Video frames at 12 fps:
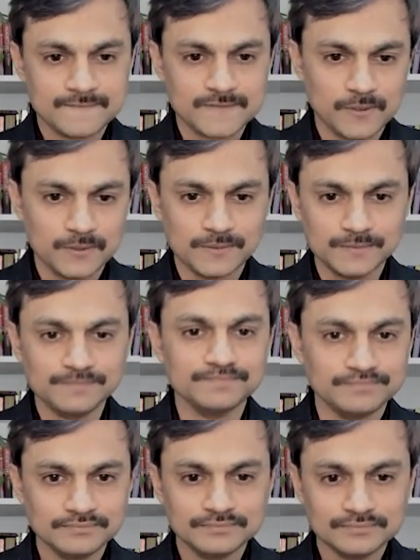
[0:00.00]
So
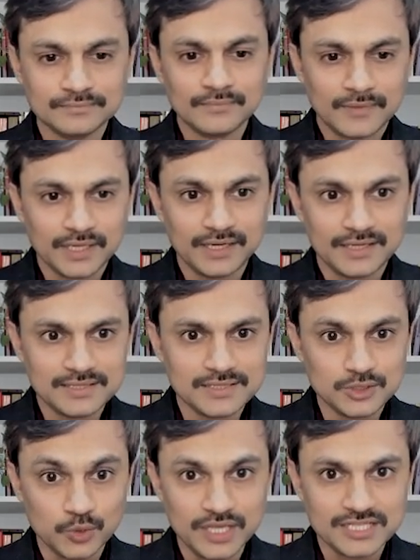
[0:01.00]
it
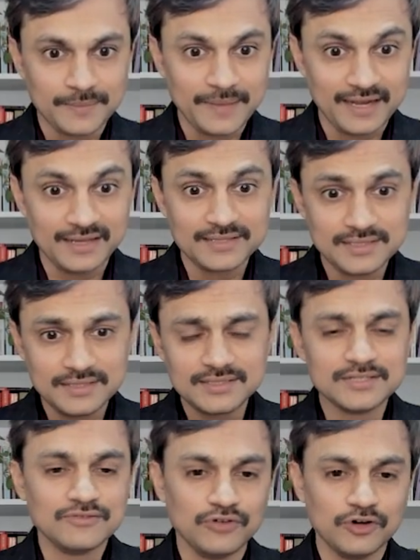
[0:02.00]
is doing some
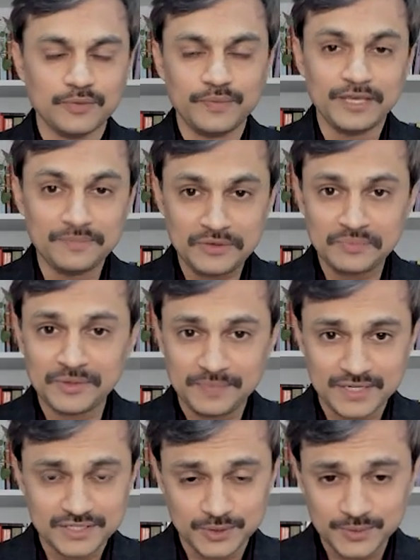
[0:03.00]
analysis for PMP
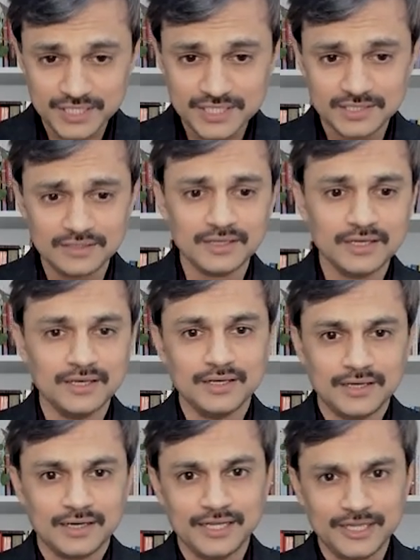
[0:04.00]
preparation question.
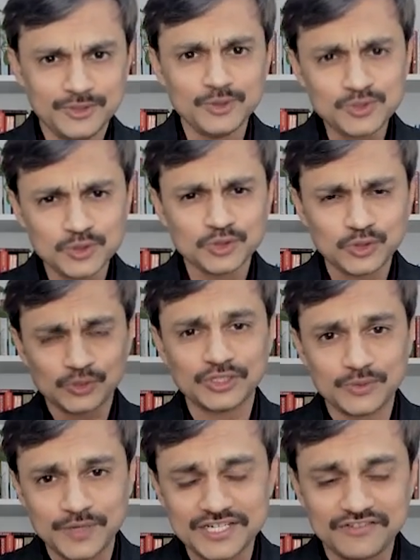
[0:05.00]
It used to throw
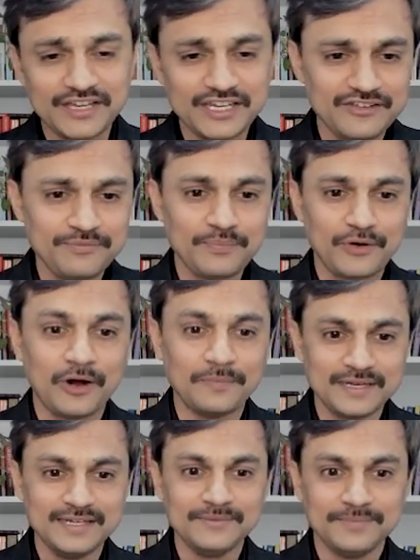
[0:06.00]
the question very
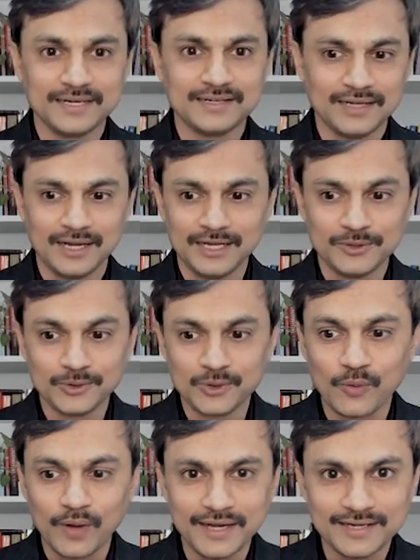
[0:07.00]
promptly, but now I don't
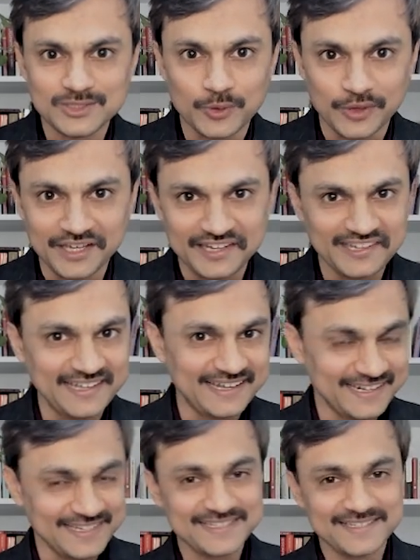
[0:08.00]
know why it is going in the
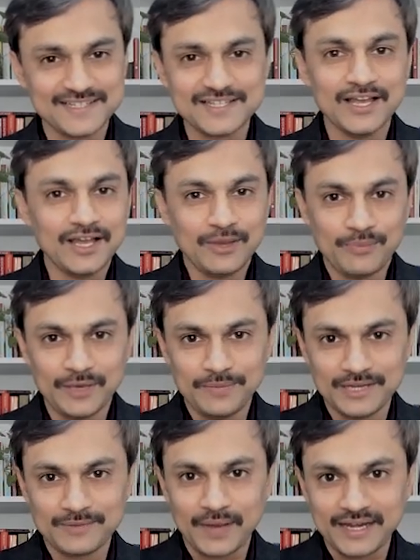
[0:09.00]
analysis.
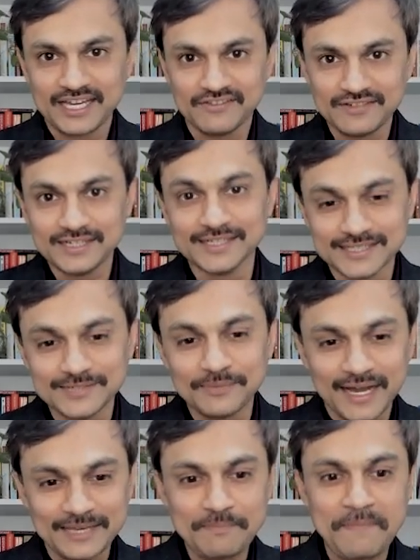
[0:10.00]
Maybe it might have learned
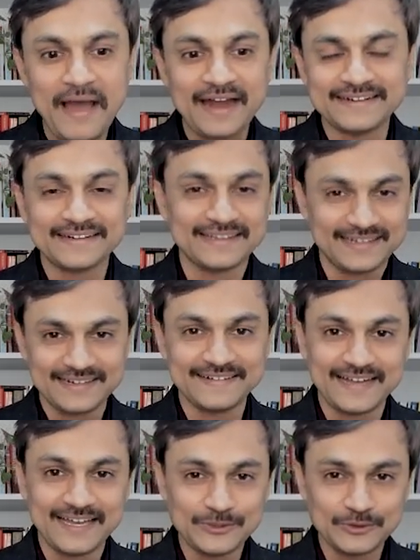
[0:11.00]
my pattern and
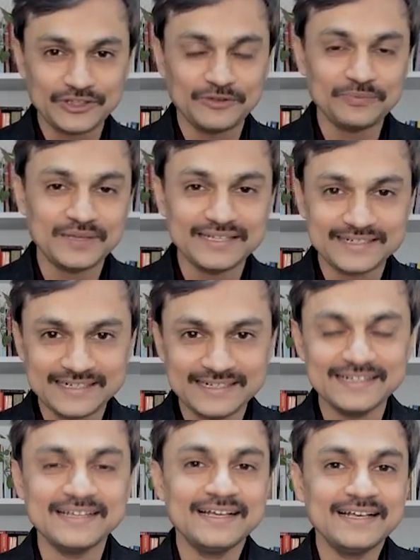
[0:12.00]
trying to give me a
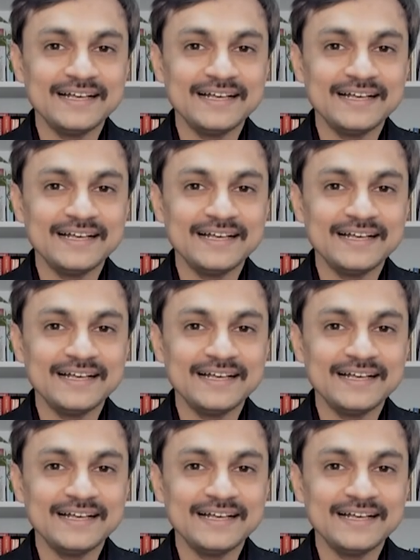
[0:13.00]
little